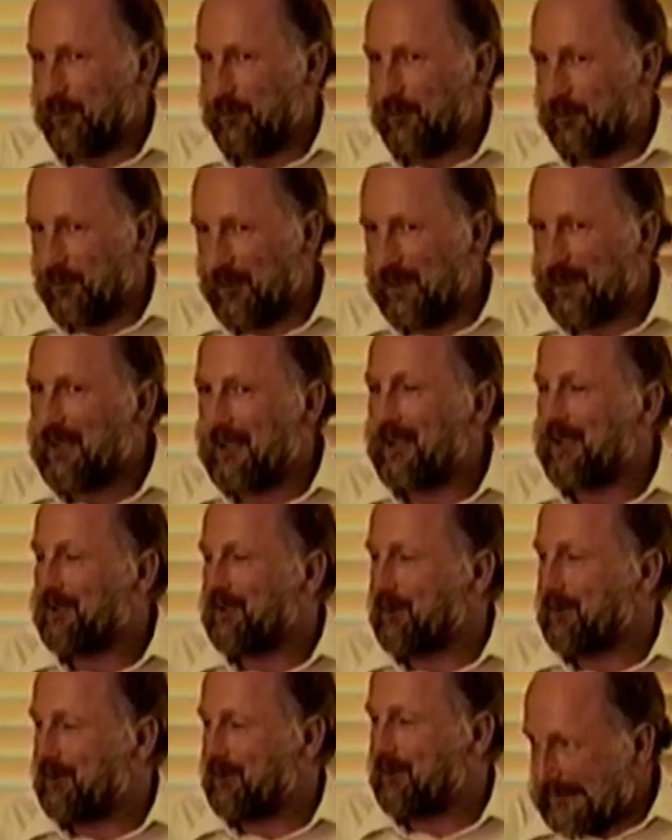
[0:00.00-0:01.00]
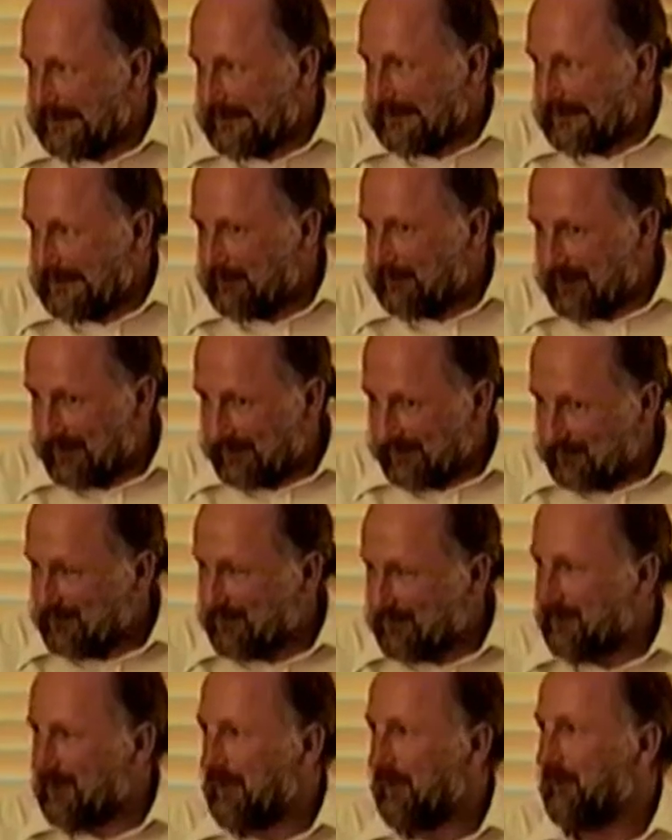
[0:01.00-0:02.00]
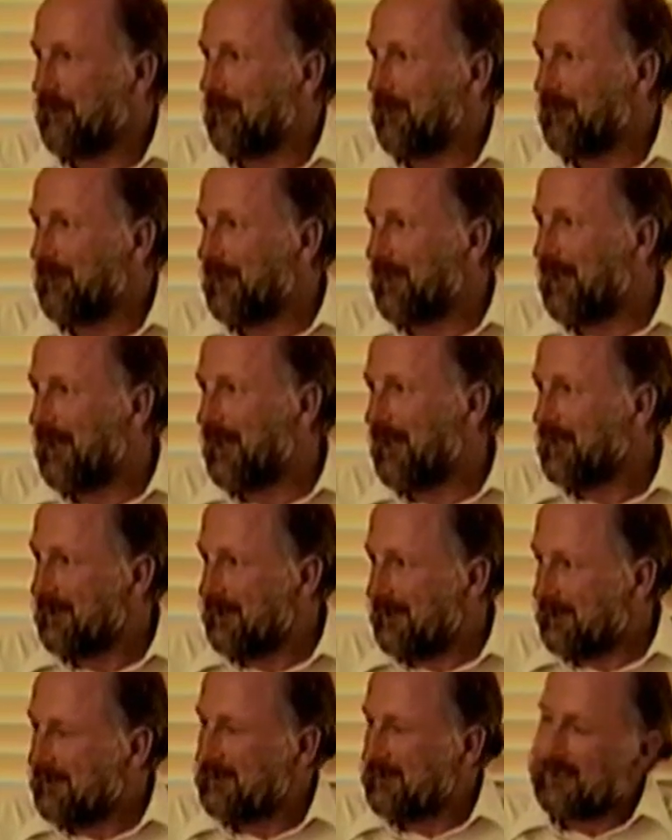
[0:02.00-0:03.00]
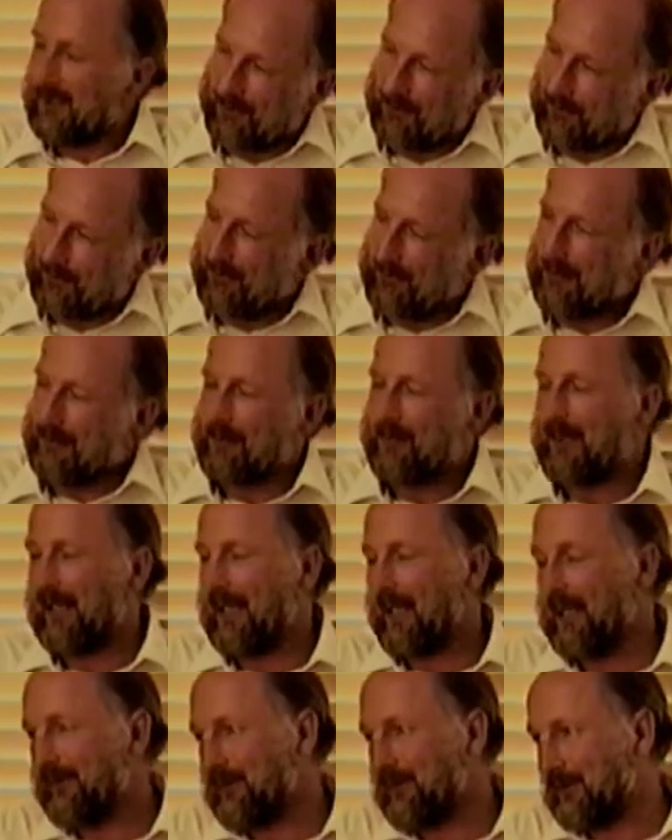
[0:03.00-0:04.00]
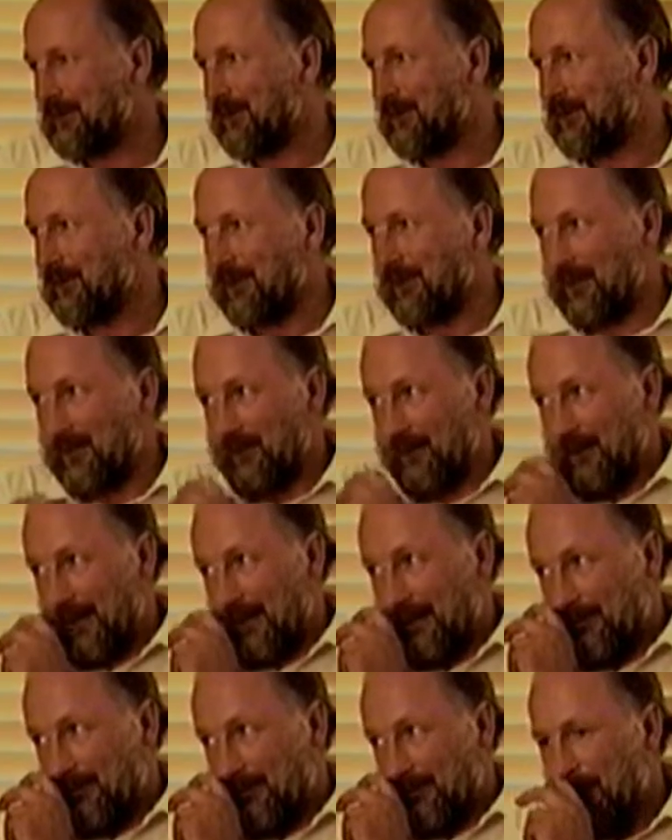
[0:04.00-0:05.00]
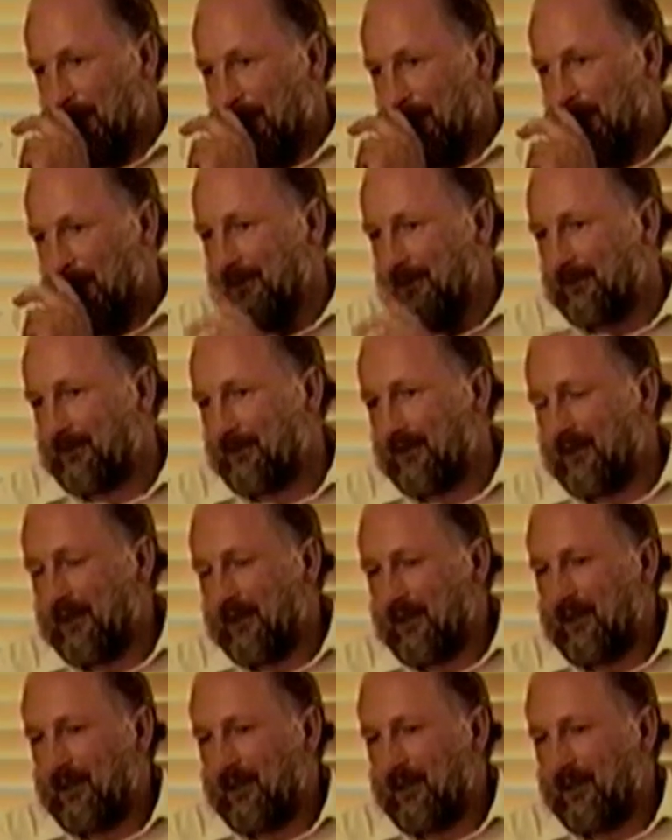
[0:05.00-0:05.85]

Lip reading: In one case, directly being seen come from the sky, in the other case, appearing after certain aircraft were noticed.